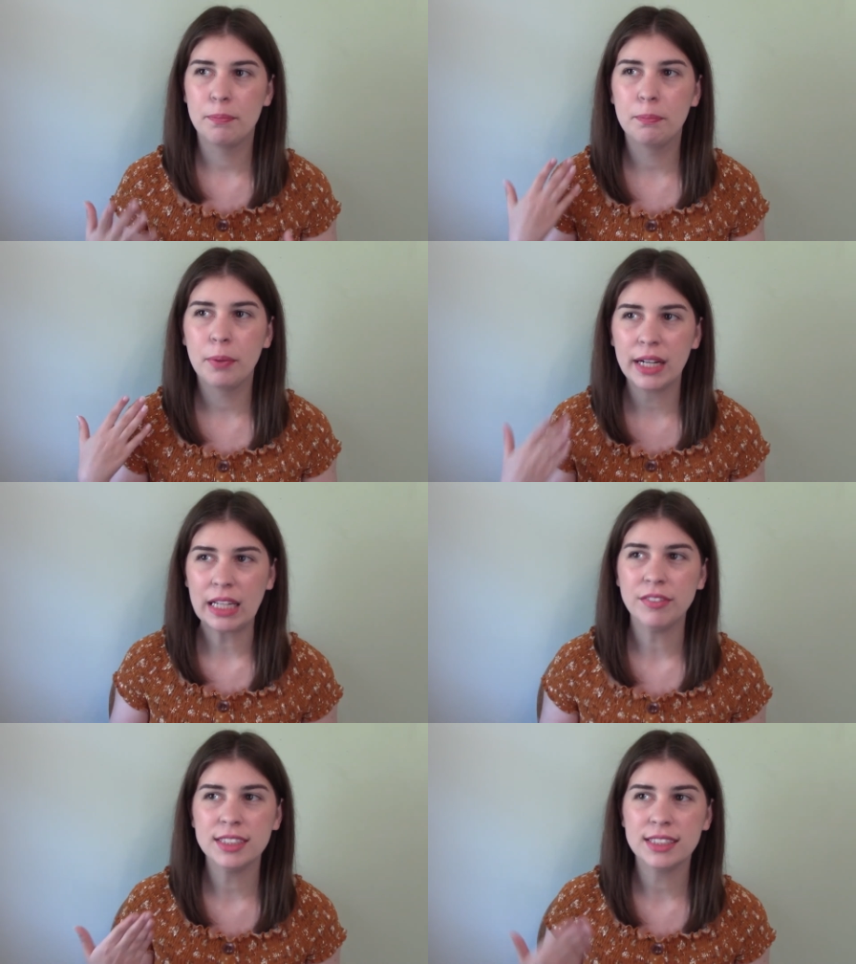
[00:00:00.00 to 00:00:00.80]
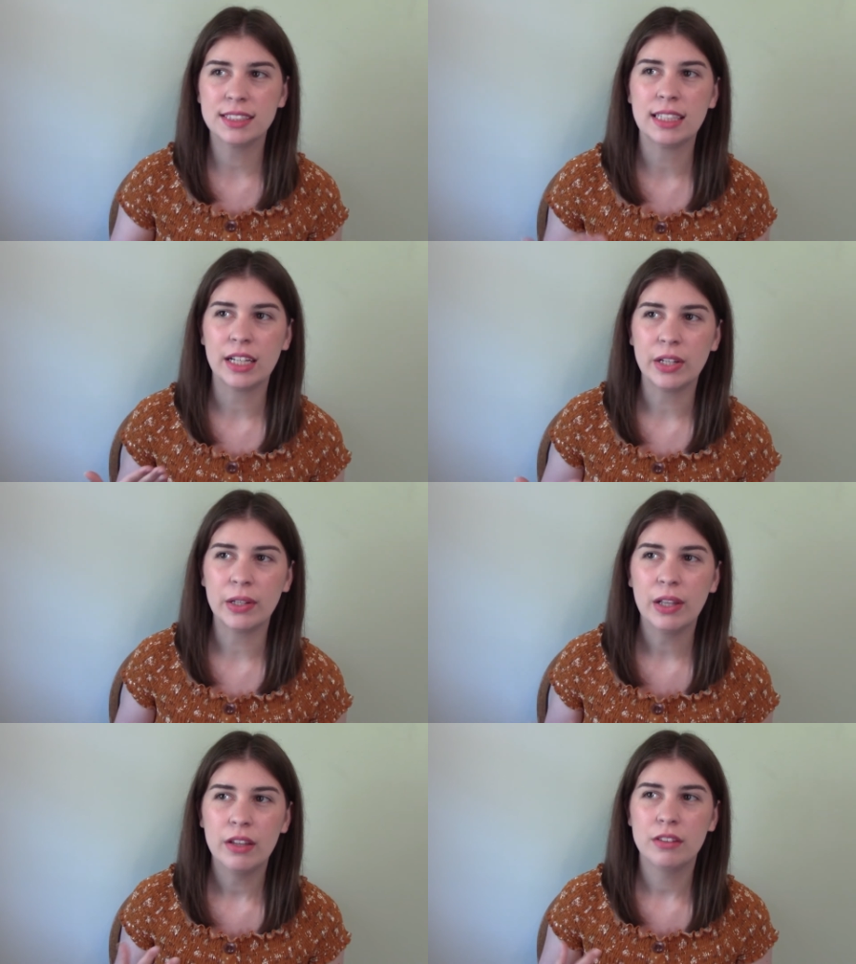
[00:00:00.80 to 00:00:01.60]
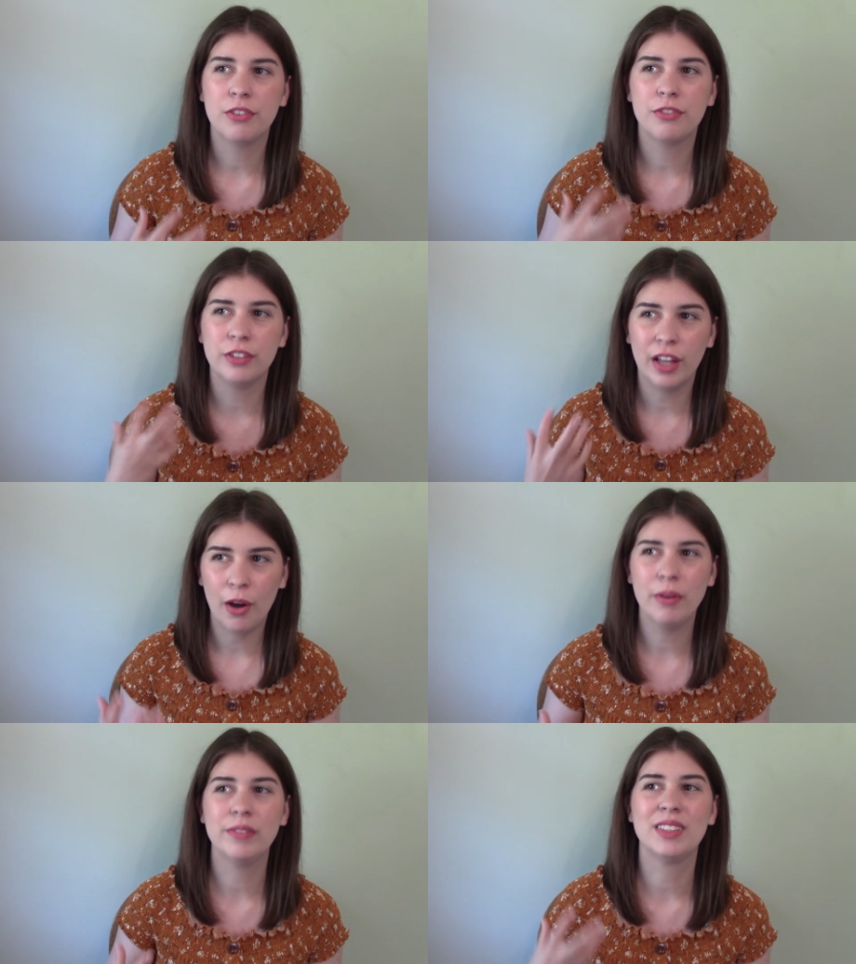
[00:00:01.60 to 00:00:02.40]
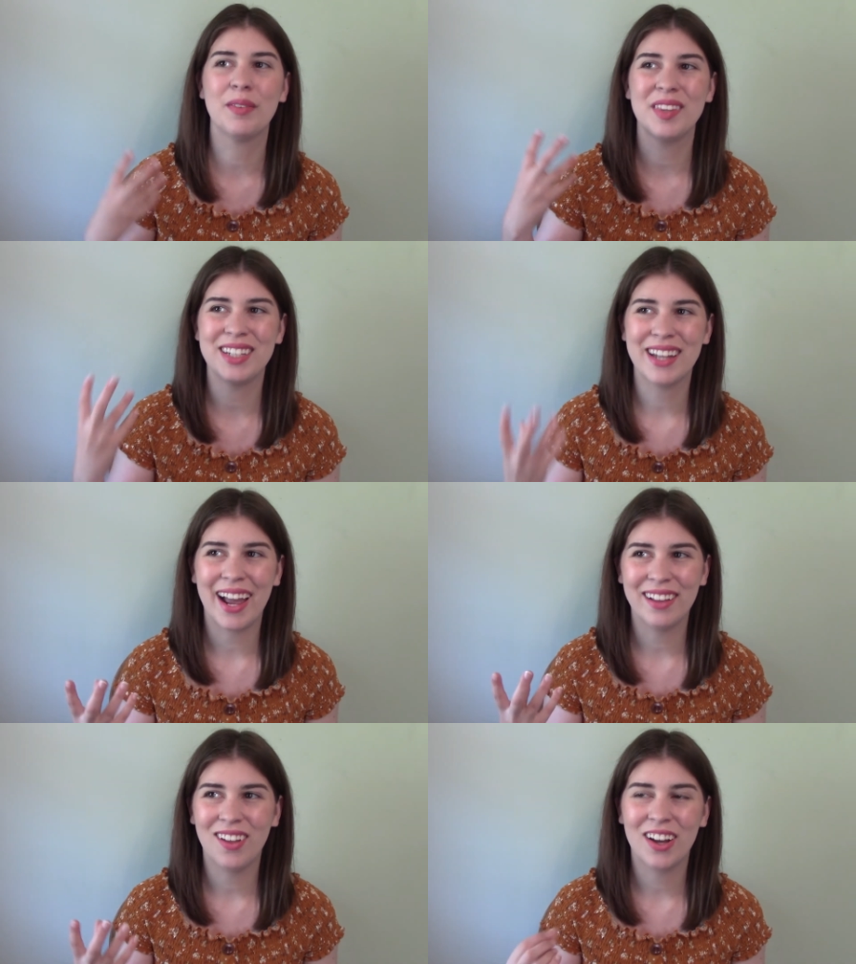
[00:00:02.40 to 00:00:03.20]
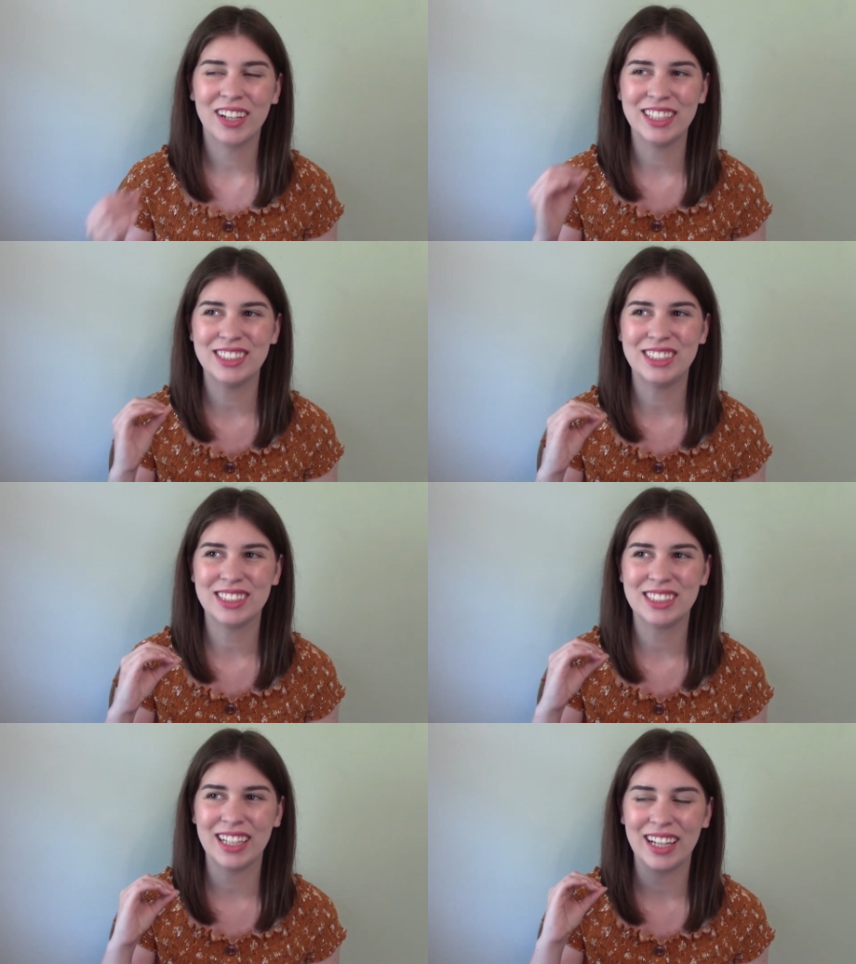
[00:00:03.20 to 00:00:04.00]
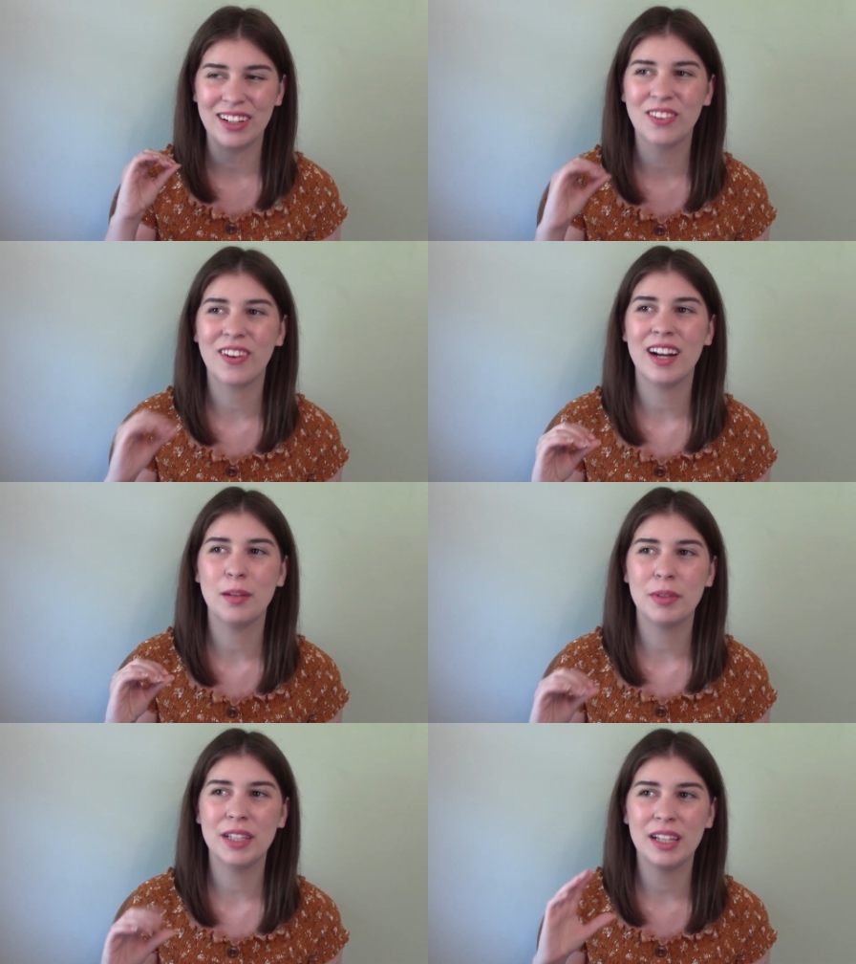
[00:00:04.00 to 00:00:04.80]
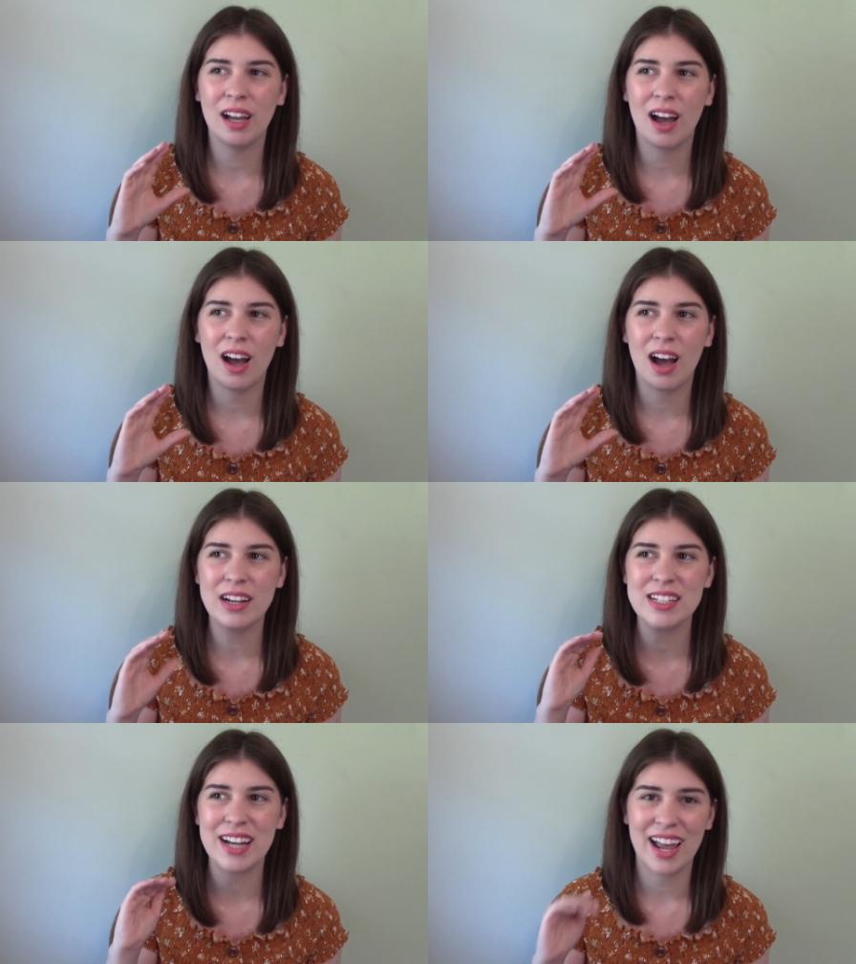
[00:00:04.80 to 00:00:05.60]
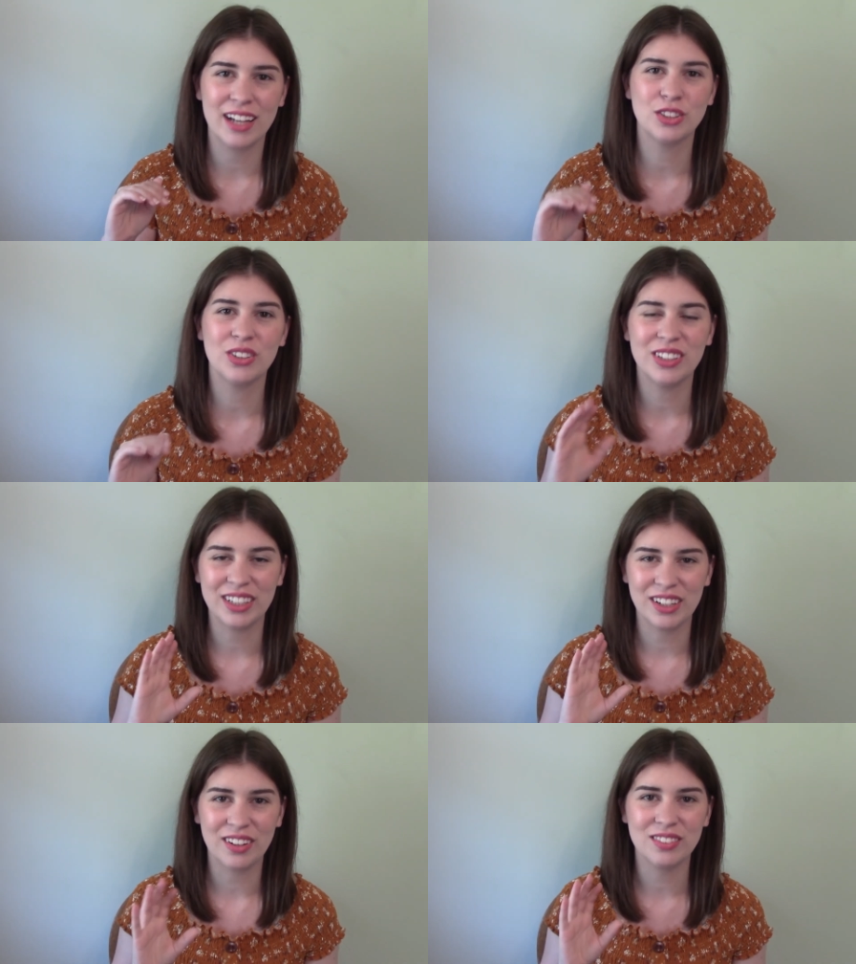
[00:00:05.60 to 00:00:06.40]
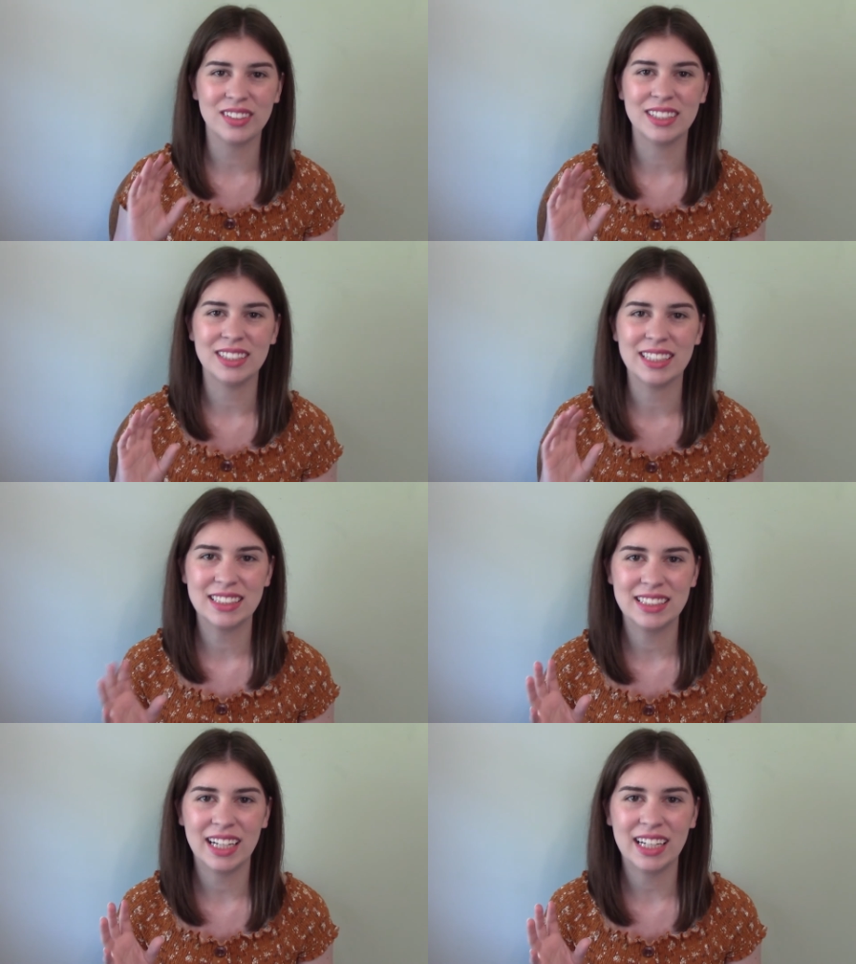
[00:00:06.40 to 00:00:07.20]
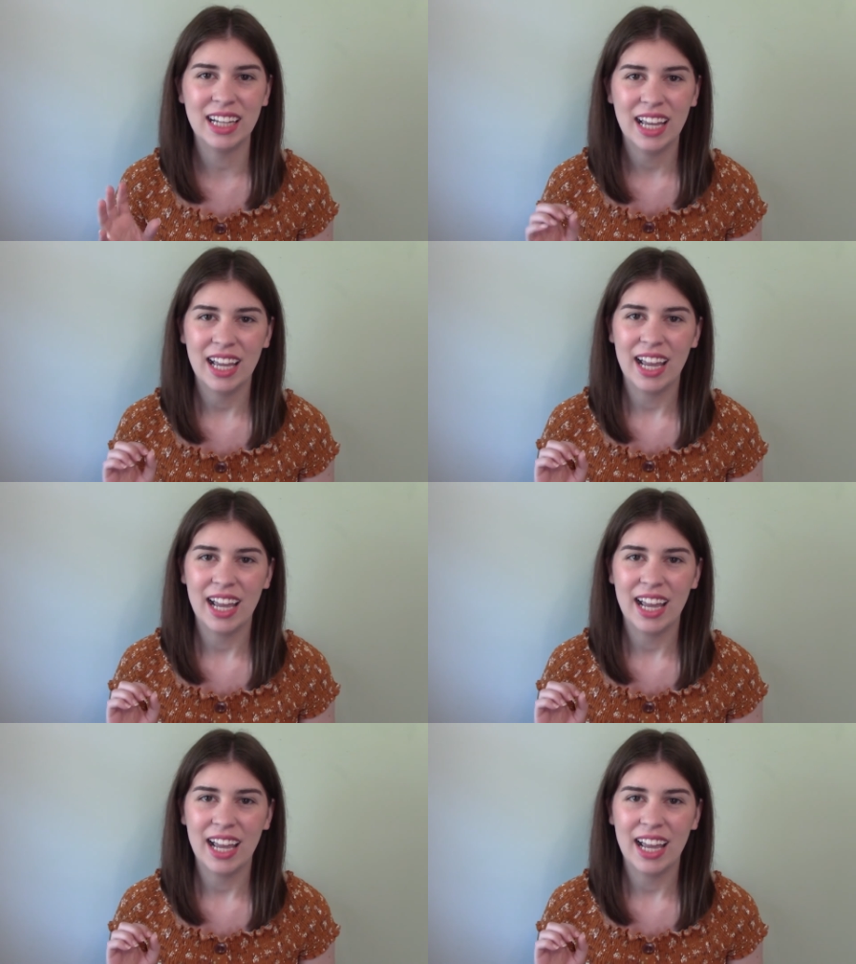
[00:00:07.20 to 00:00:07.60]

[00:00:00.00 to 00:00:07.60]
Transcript: But even still, the flow of some of the dialogue is just incredibly unnatural and unrealistic.